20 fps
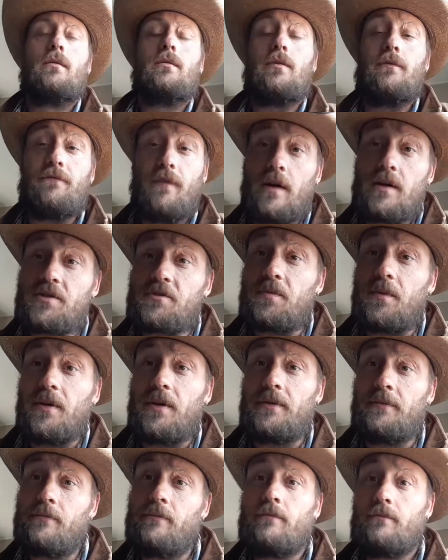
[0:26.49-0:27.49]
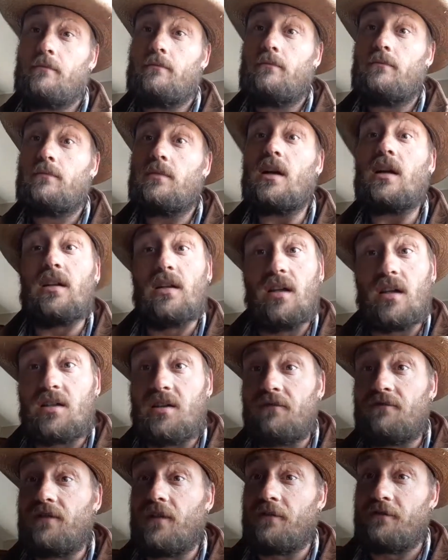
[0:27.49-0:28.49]
The first one, they're
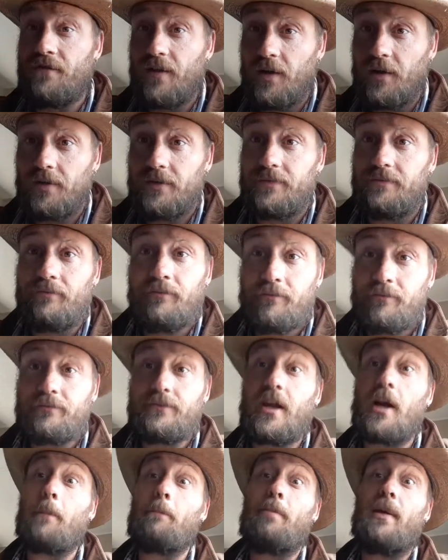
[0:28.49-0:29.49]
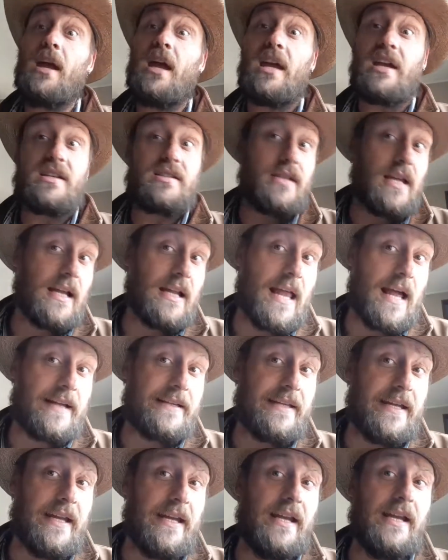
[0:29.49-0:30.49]
looking for food. They're pigs. They like
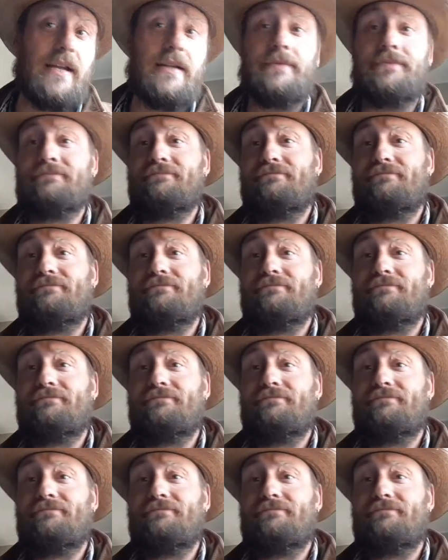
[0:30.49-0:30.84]
to eat.